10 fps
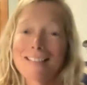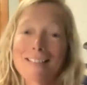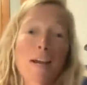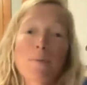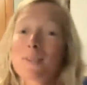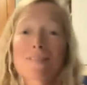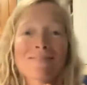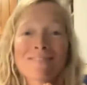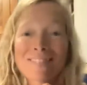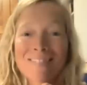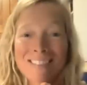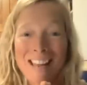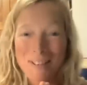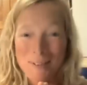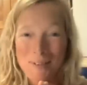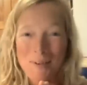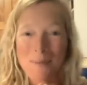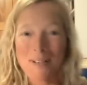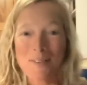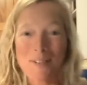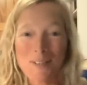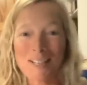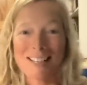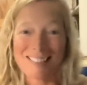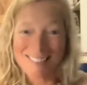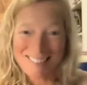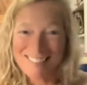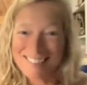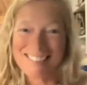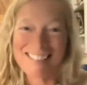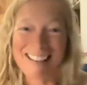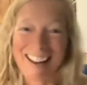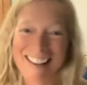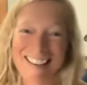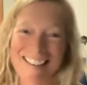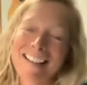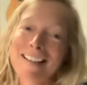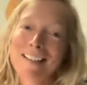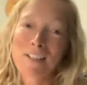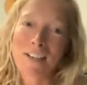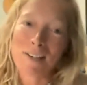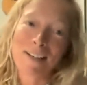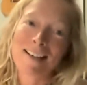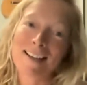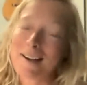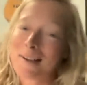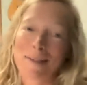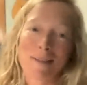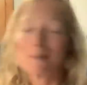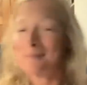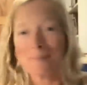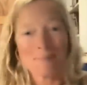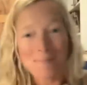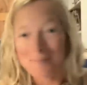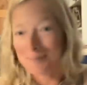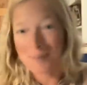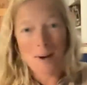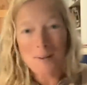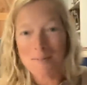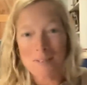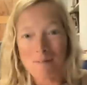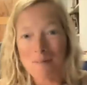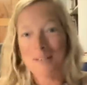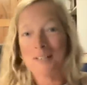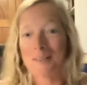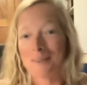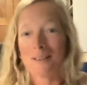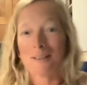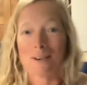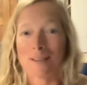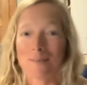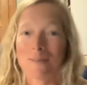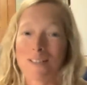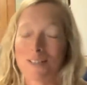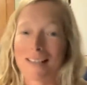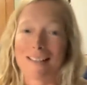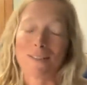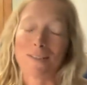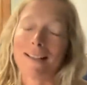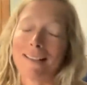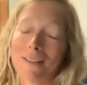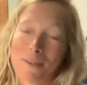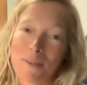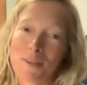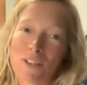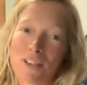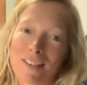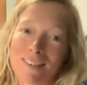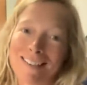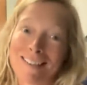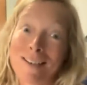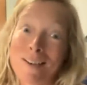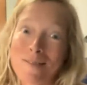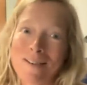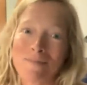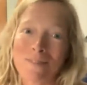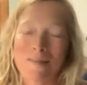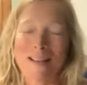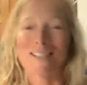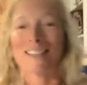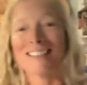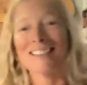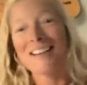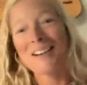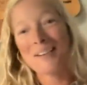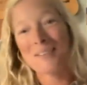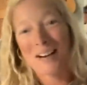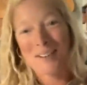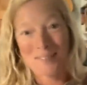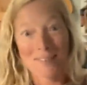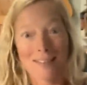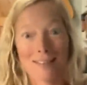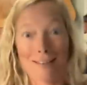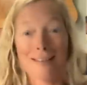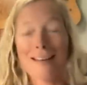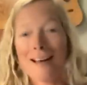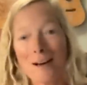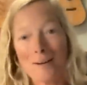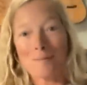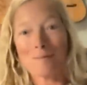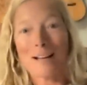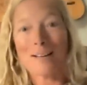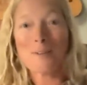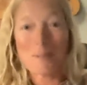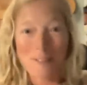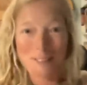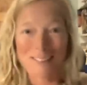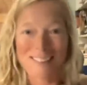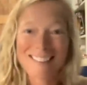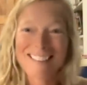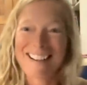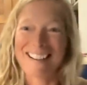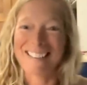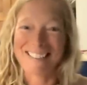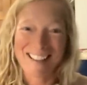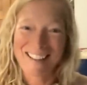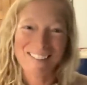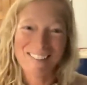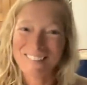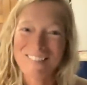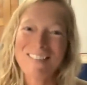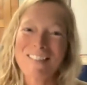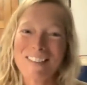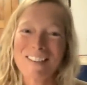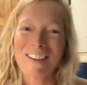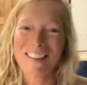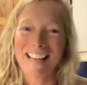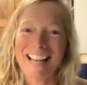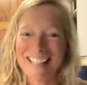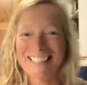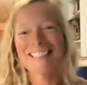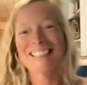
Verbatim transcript: James, thank you so much for joining us today and sharing uh, all of your information around rhizophagy cycle, and also sharing the new information around the um, phyllosphere uh, cycle. What will you call that?